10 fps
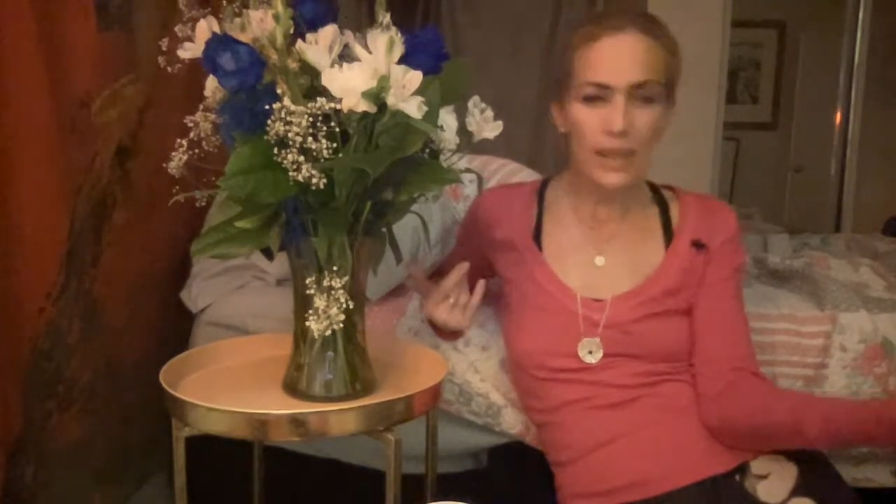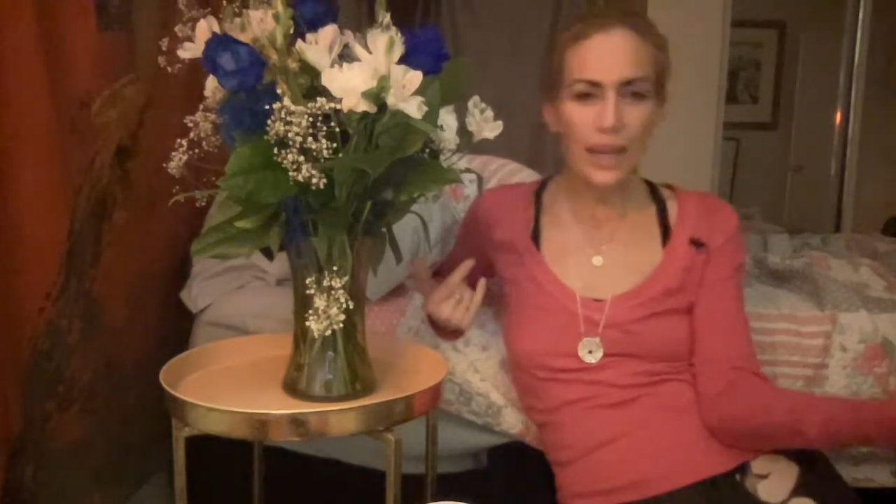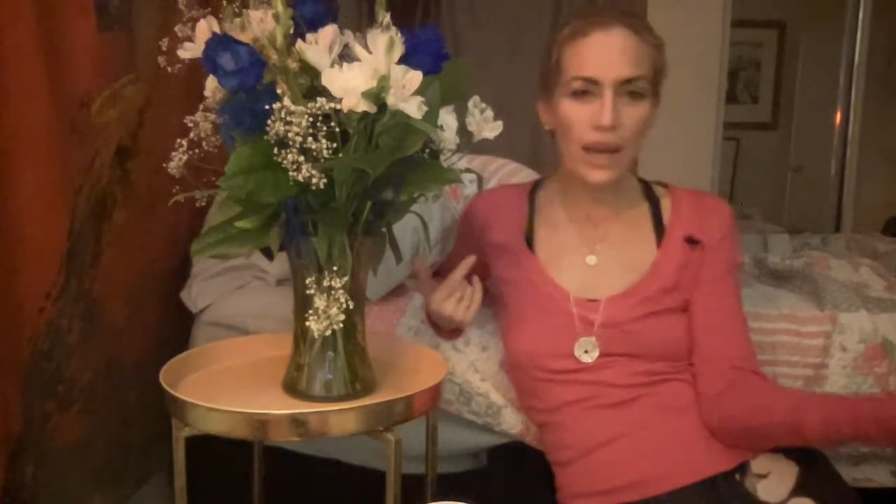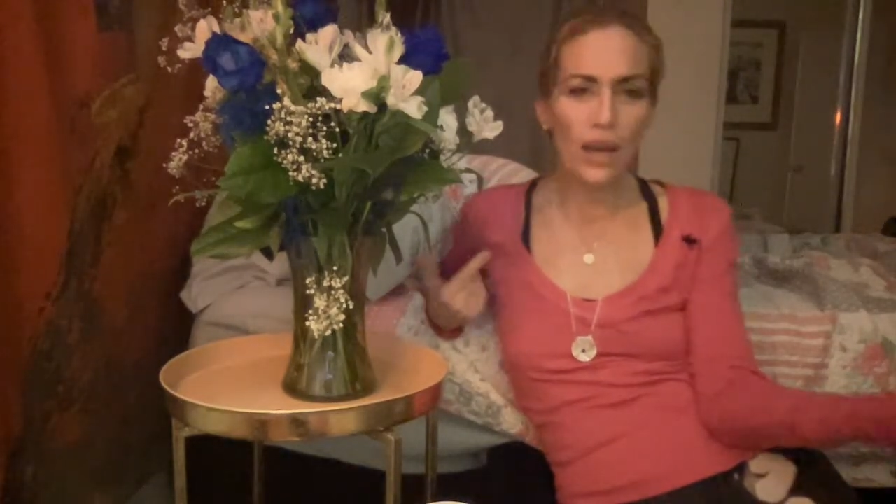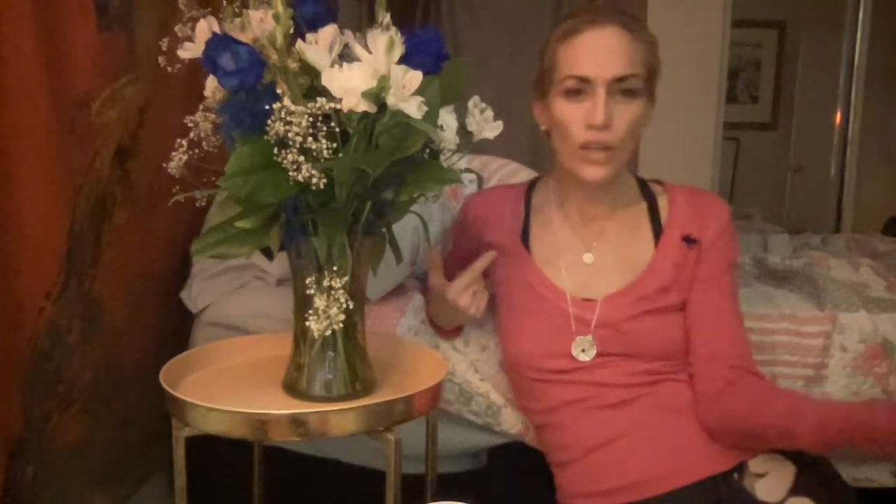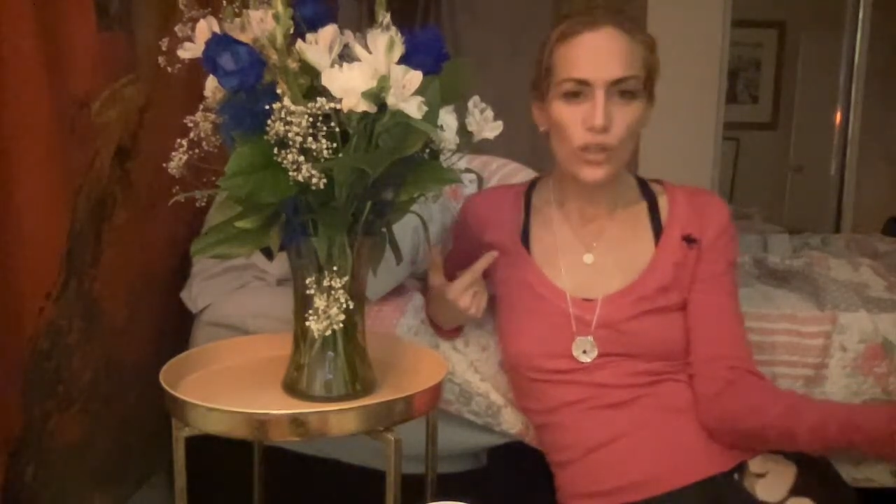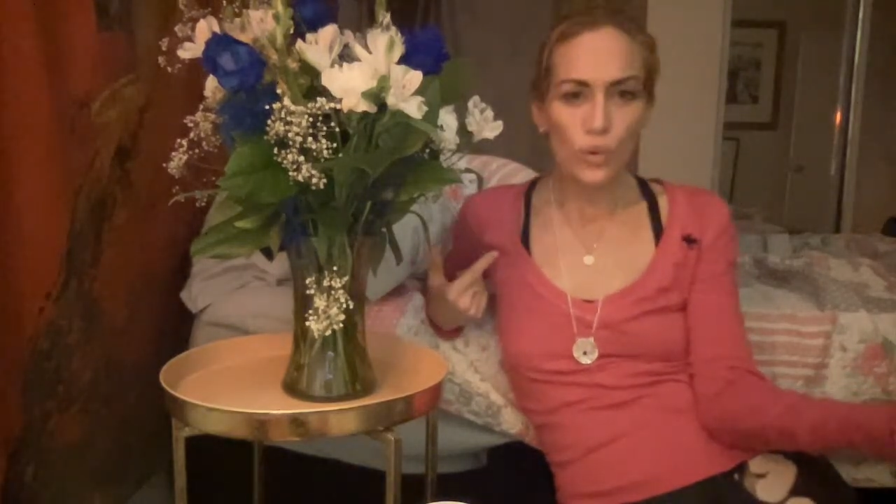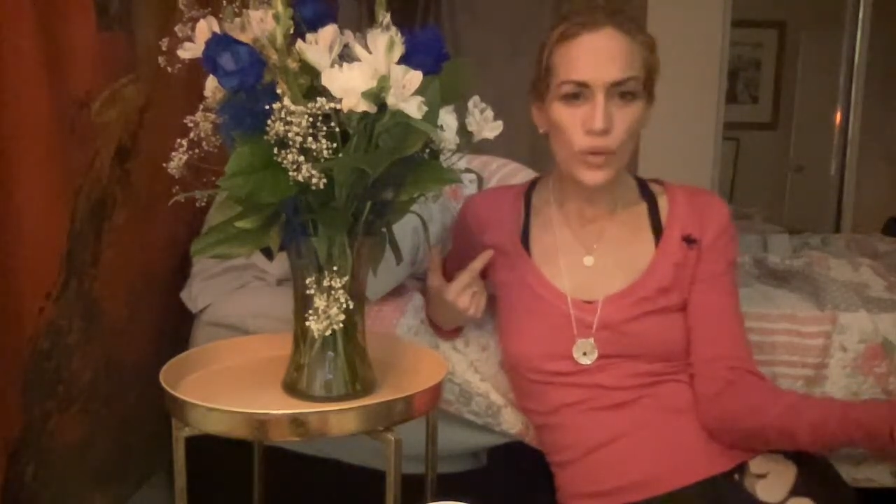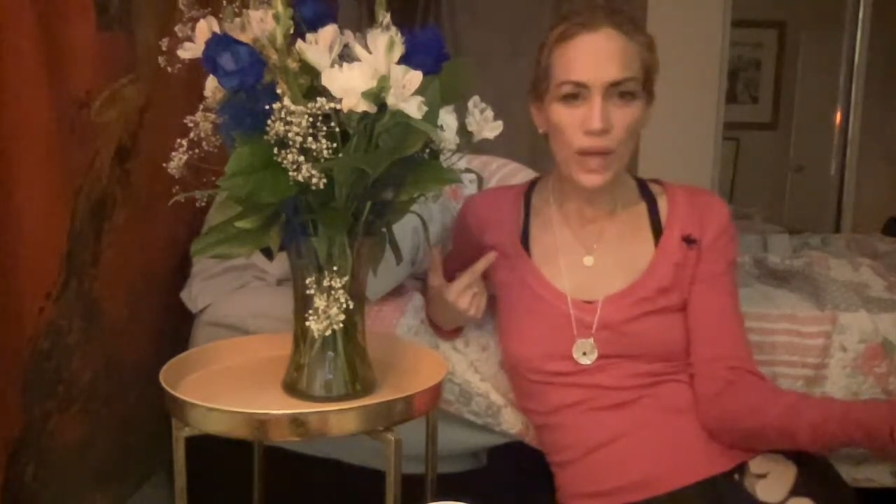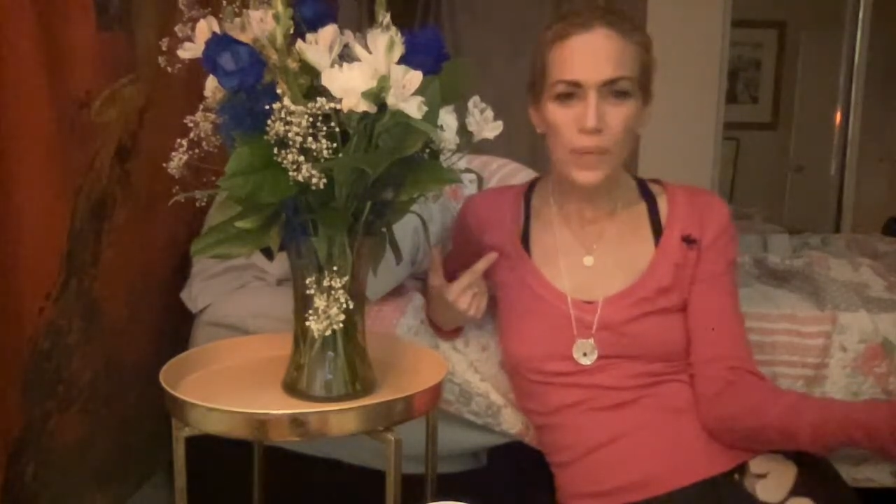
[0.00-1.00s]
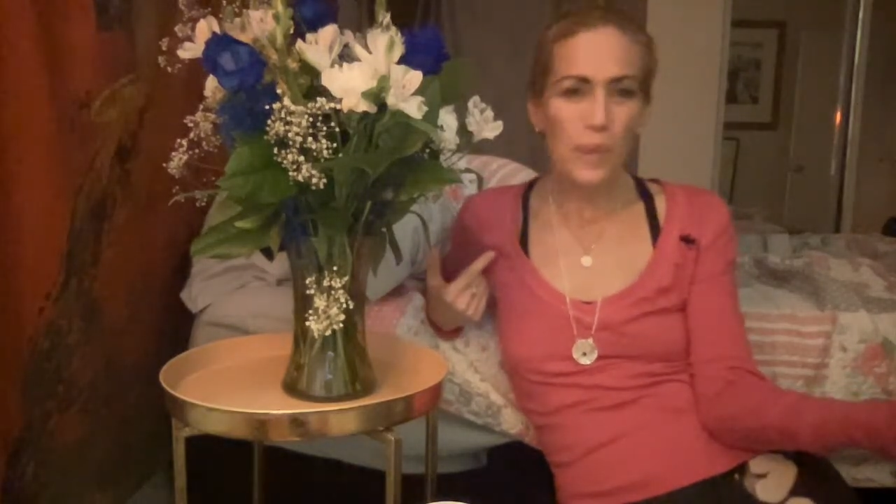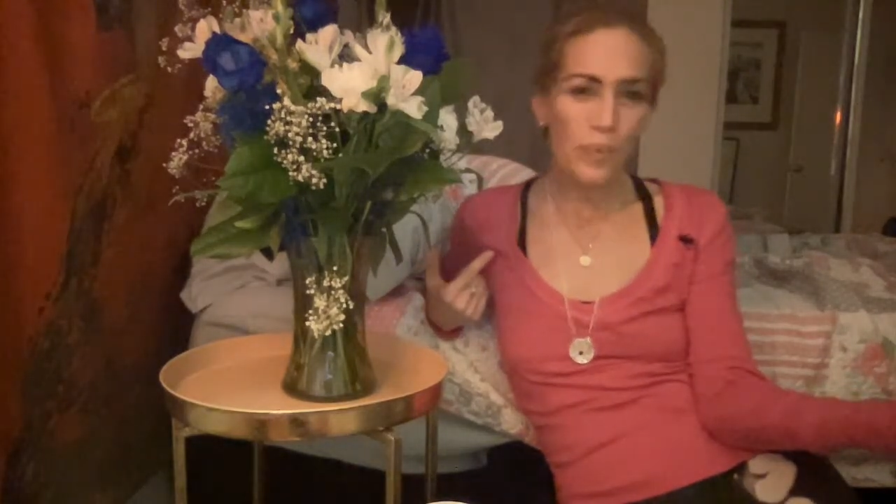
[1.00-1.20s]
Like, so was that my